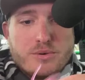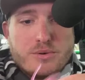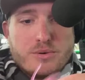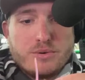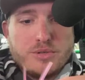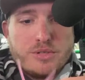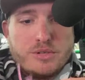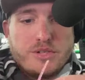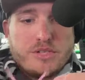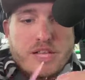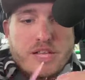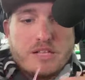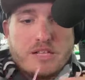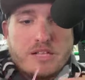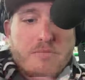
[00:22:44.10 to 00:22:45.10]
it looks good. You can
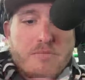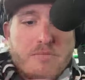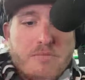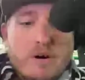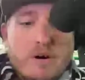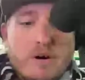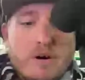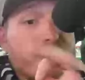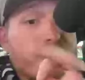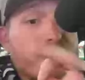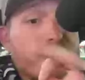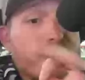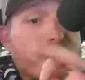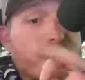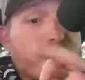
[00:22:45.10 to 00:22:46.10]
run it through where the
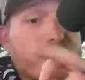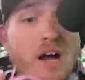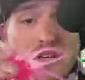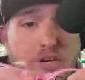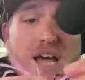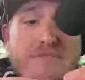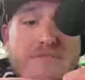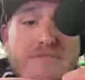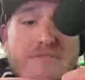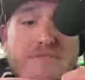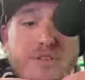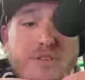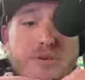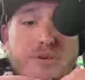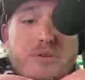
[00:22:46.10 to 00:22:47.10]
wire was, but you don't have
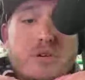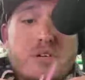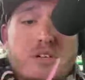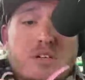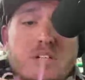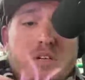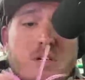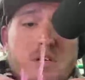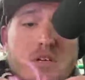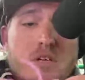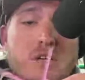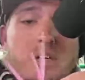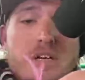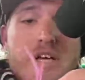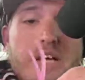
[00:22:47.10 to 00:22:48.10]
to.
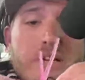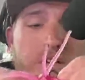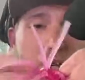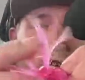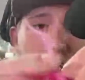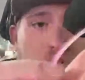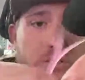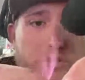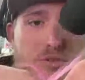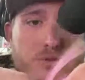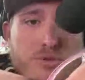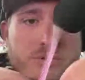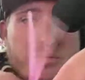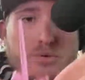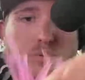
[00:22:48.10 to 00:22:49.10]
And you're going
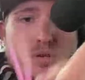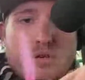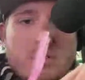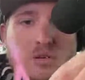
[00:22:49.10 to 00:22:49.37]
to